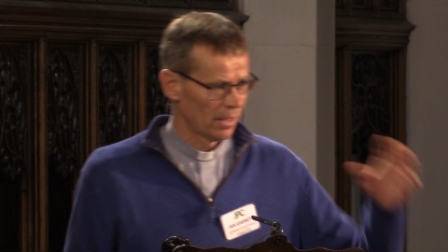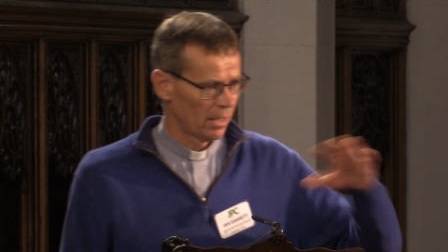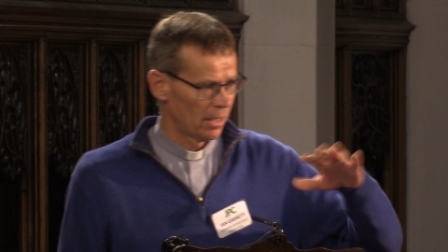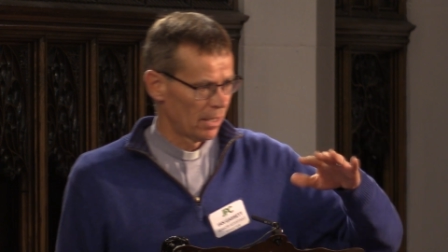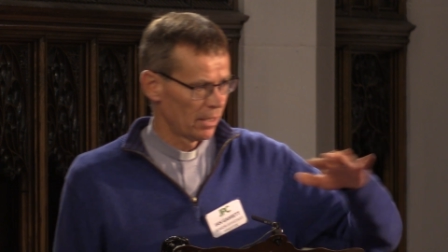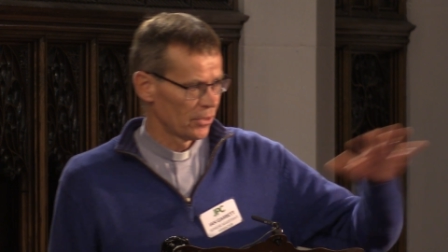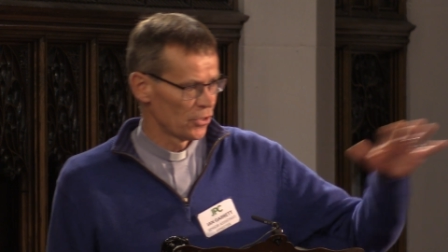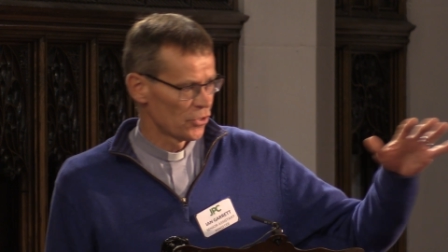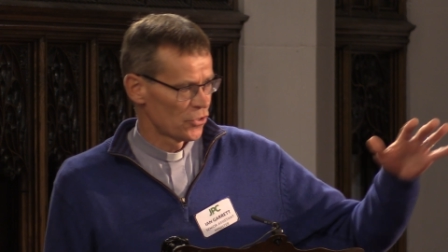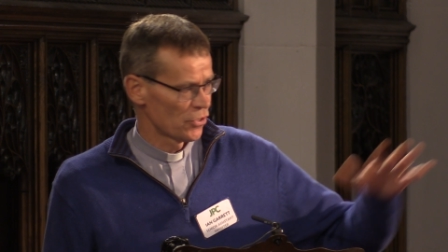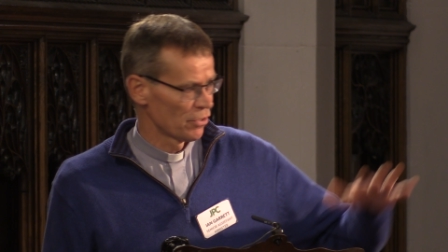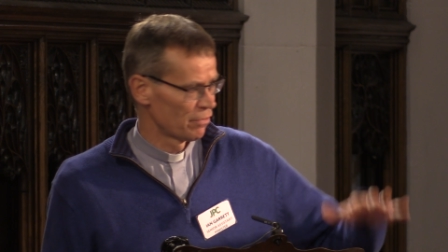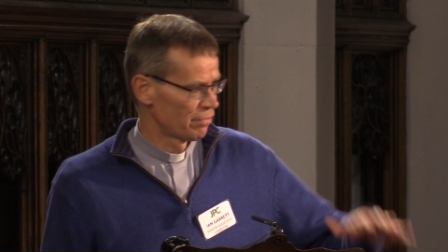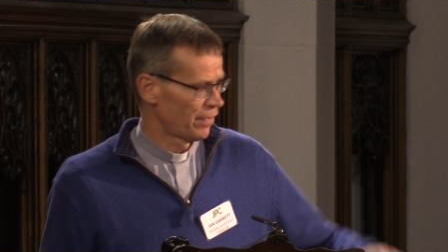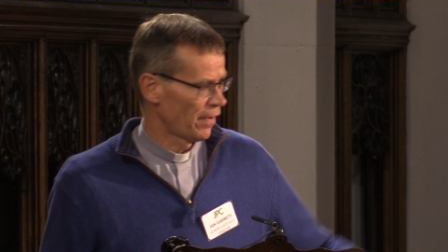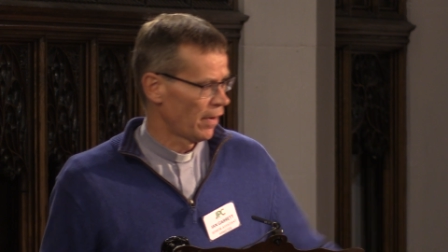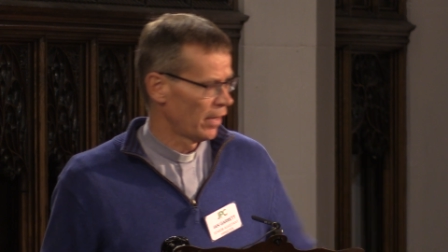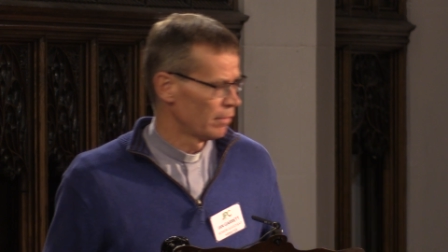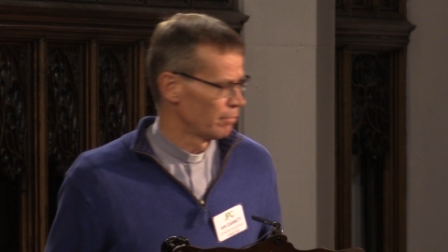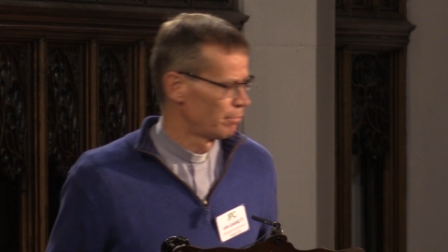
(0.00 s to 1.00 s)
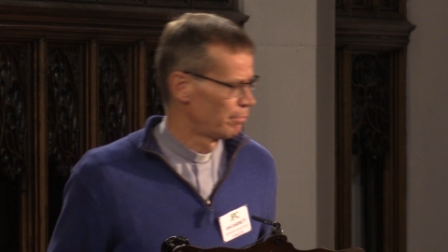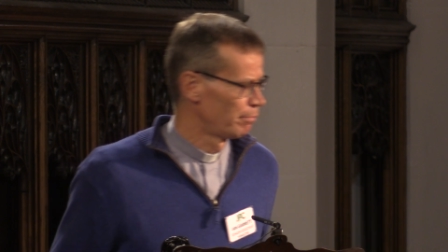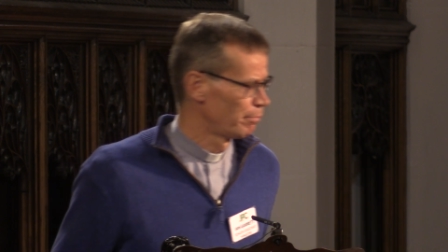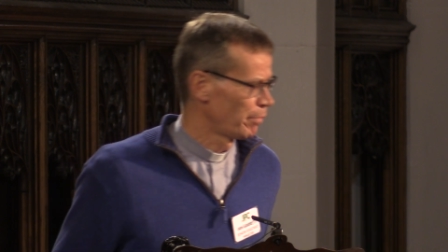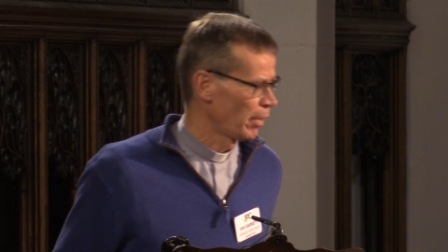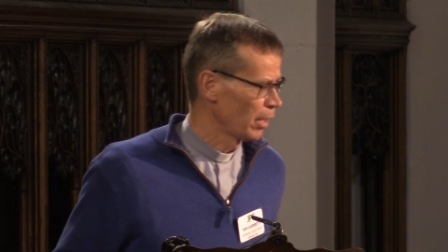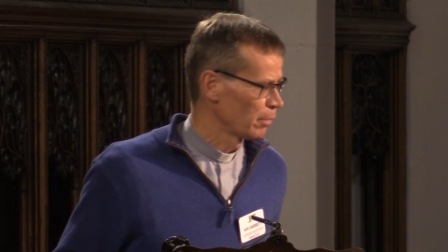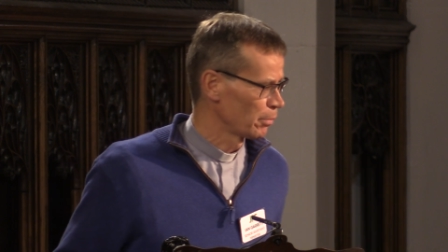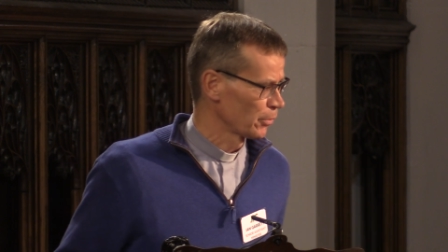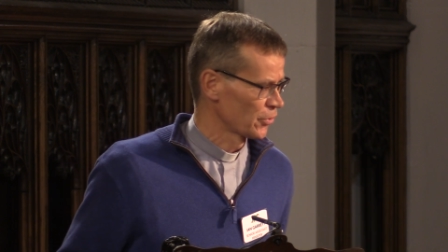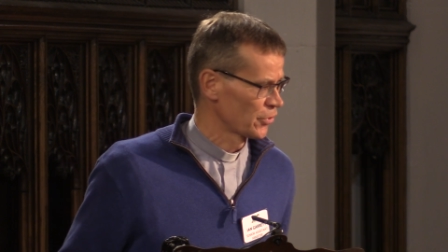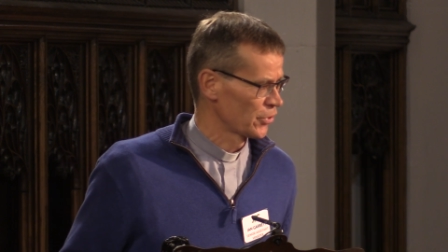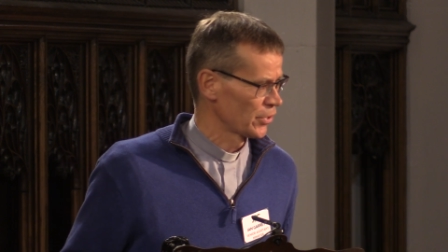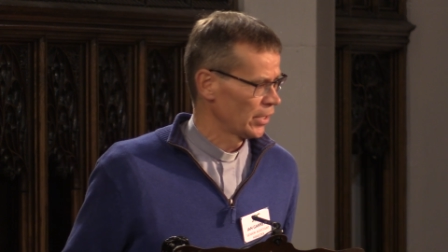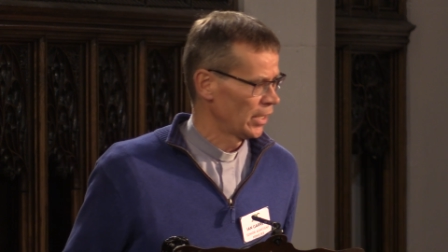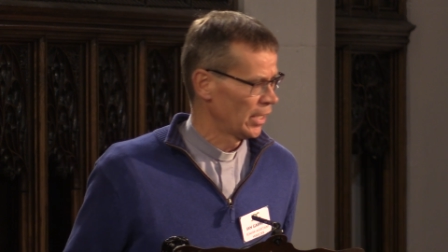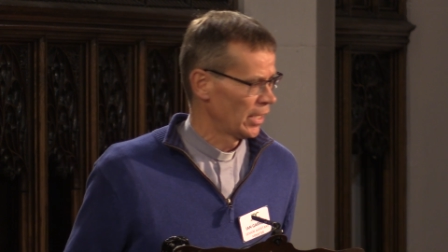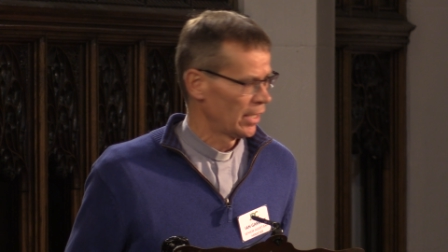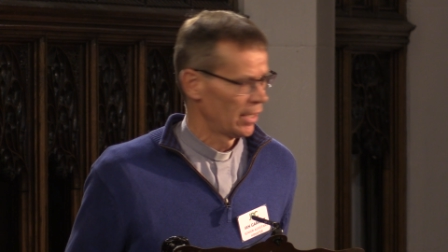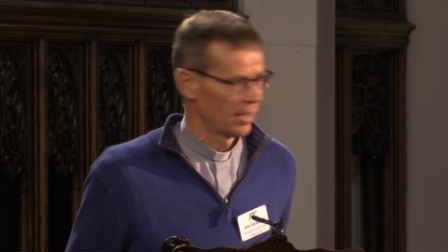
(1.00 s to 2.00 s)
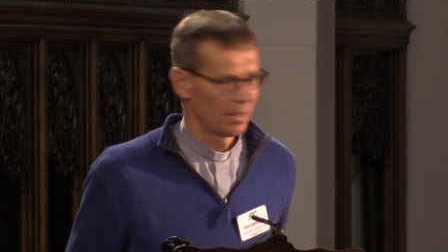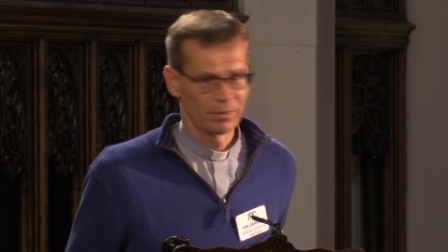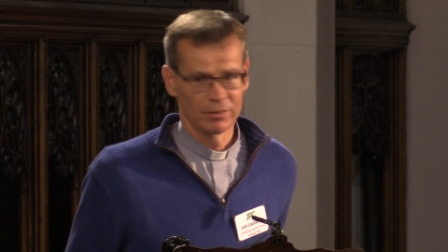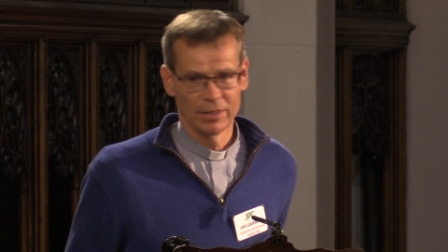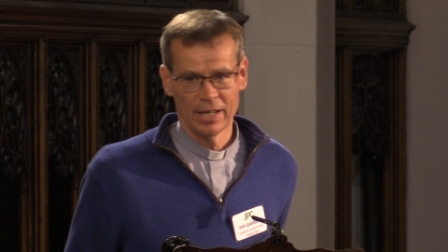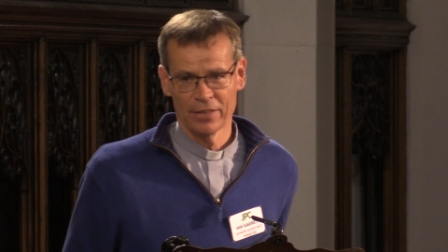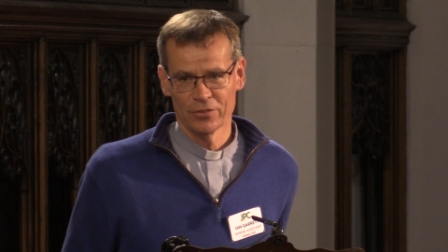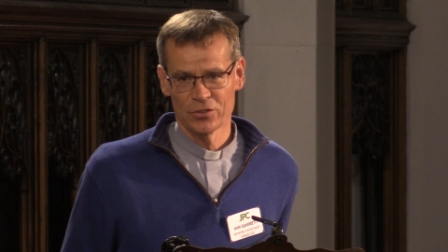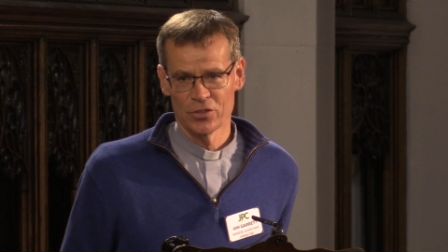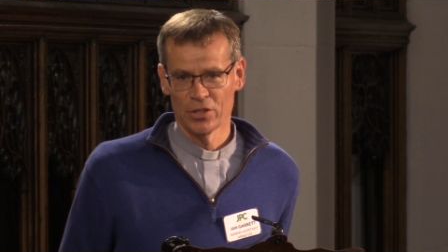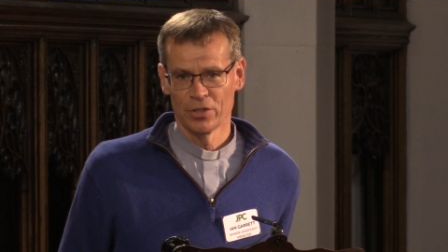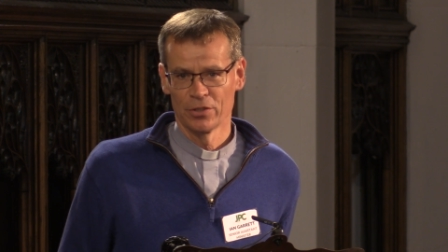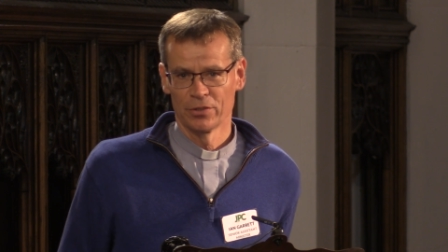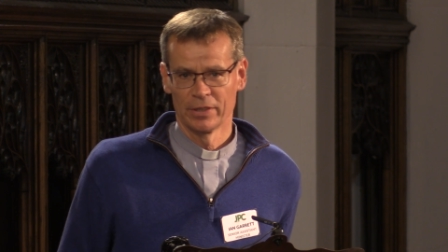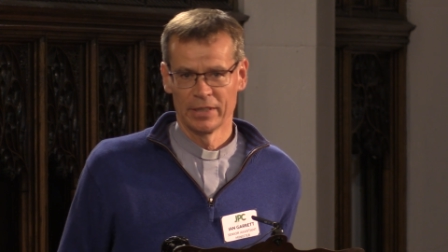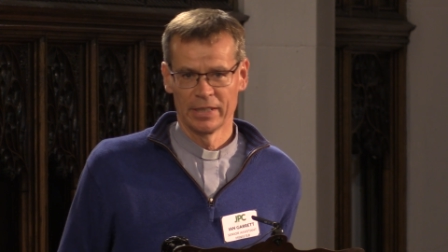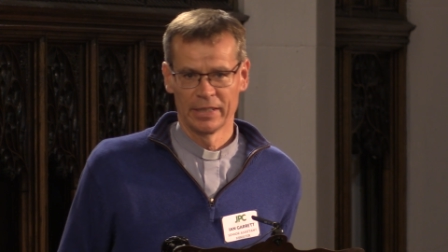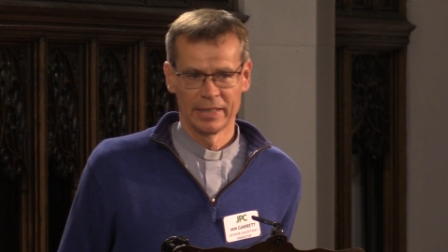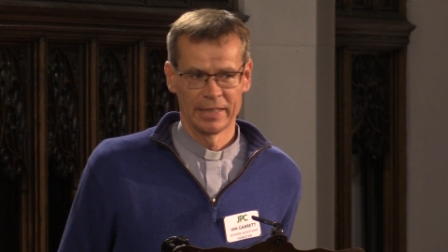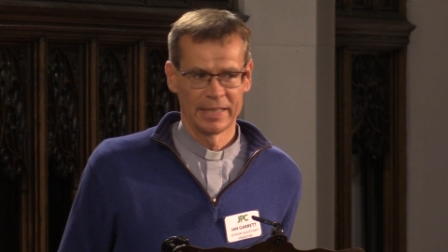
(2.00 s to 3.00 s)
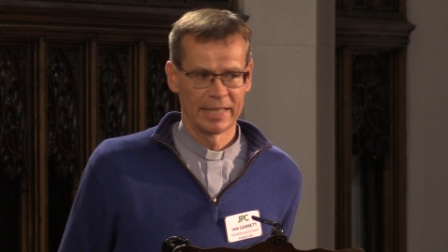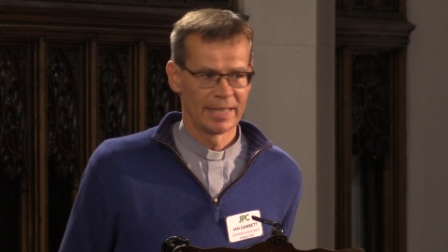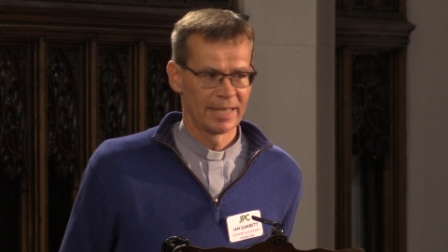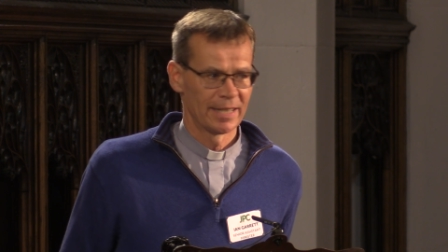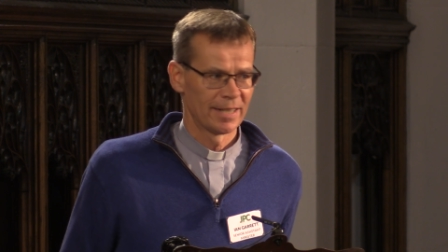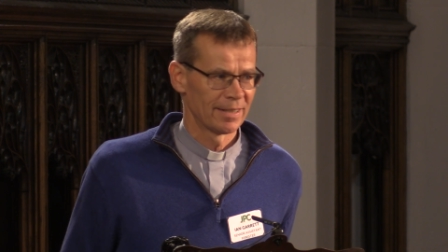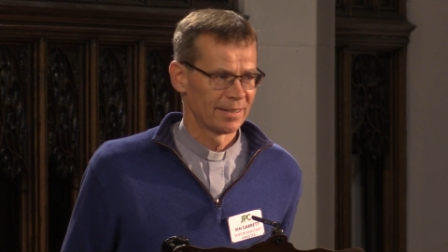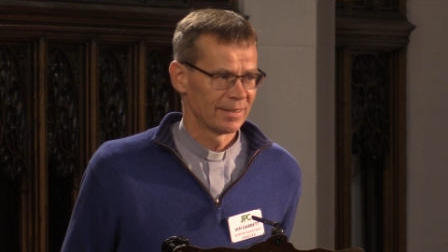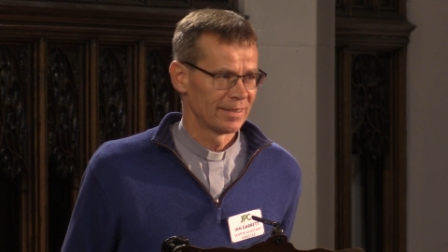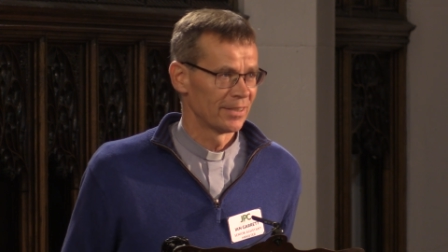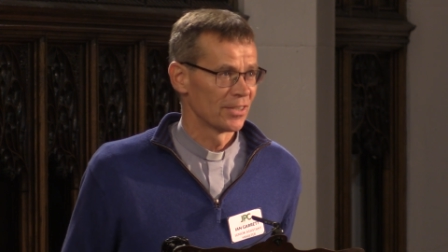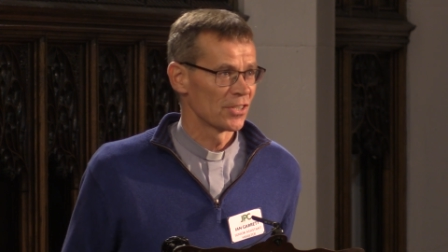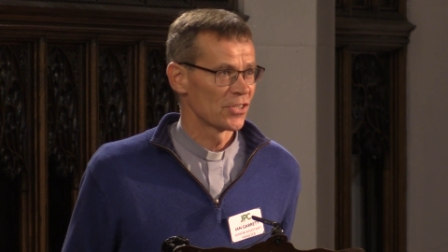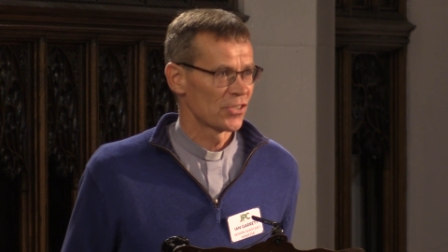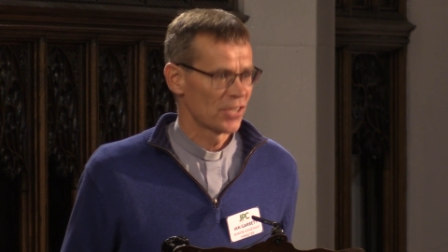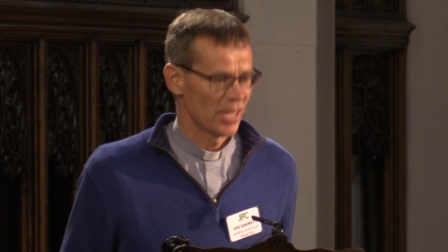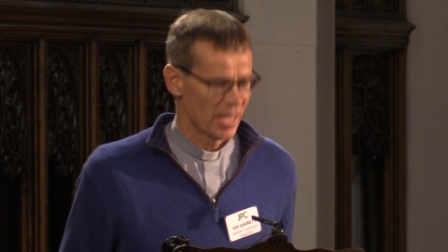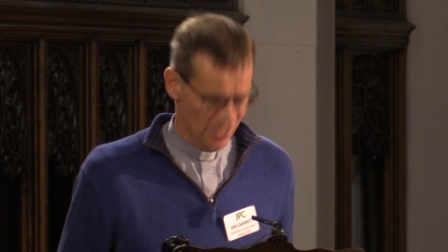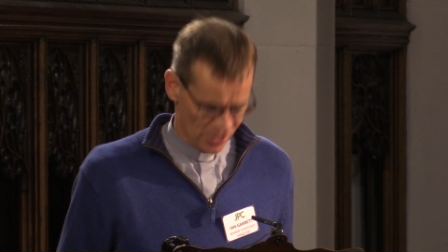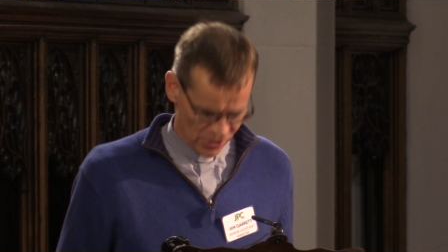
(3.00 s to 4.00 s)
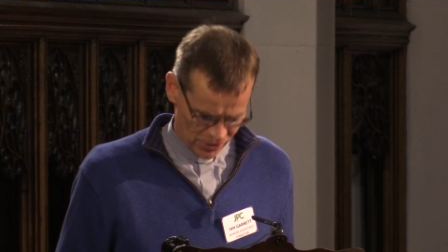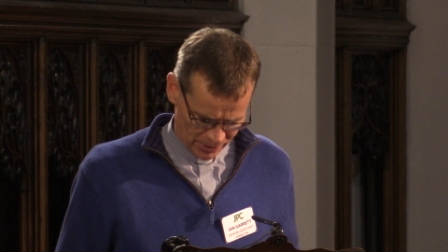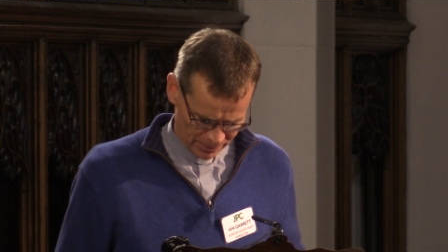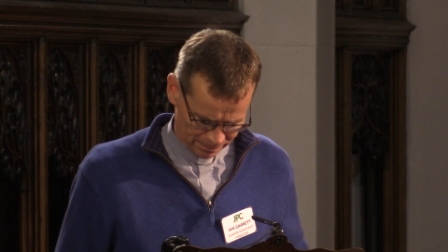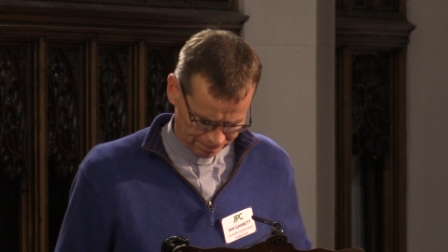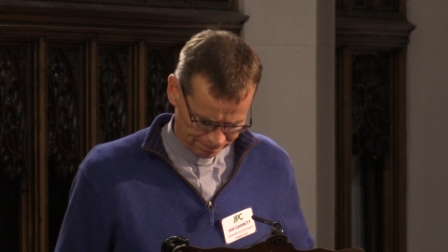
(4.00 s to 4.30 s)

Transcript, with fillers: Uh, you should find Bibles uh, around you in the, uh, in the seats.